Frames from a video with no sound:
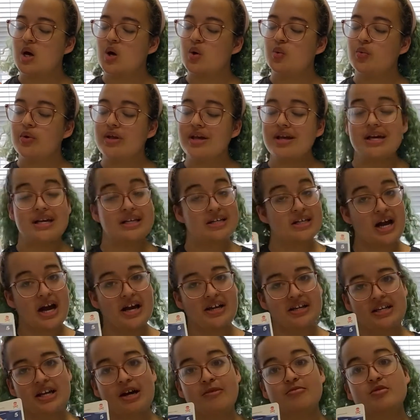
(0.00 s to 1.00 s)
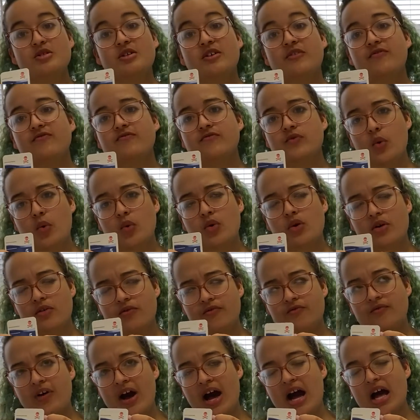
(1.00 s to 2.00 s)
We had gotten up to 4 or
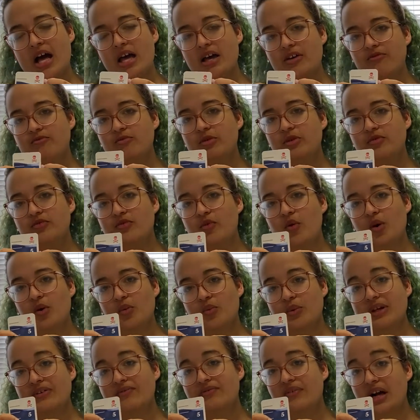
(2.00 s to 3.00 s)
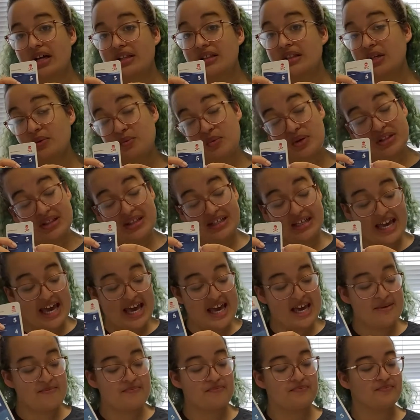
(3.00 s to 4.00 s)
5 before we finally won the
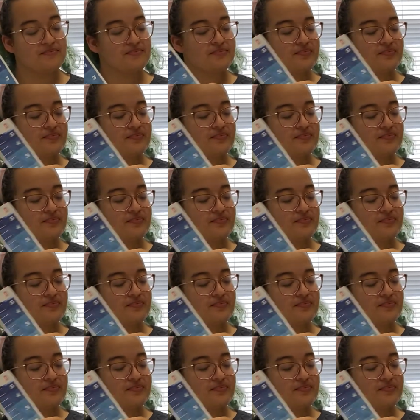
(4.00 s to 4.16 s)
game.